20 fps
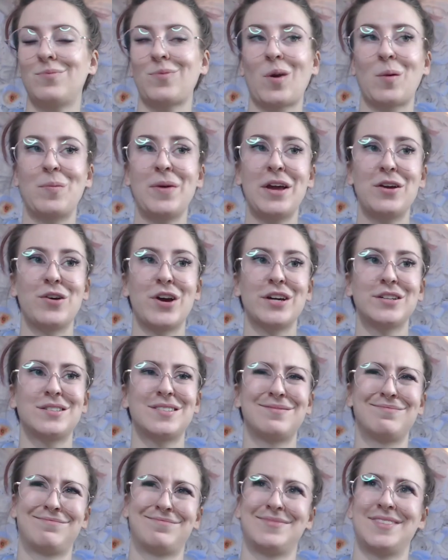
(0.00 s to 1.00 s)
yeah, you guys.
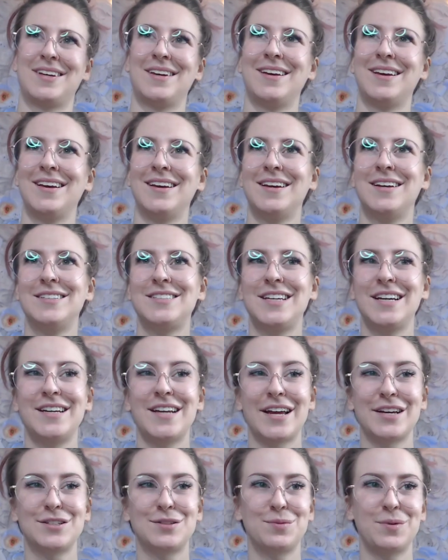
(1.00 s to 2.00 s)
See you
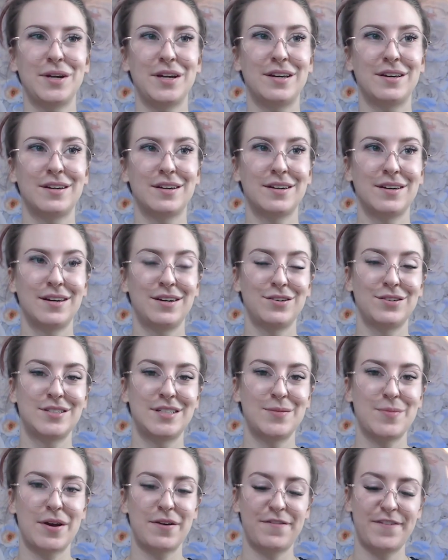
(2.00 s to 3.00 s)
next week. You'll see
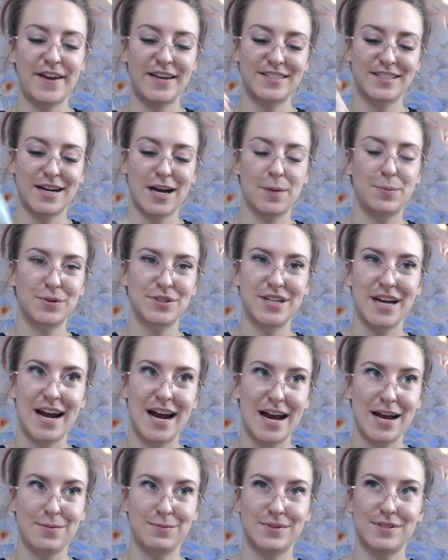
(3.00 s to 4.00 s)
my face a couple
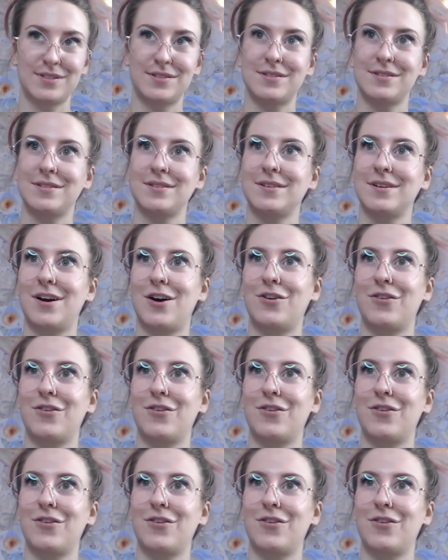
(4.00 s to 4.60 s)
times. All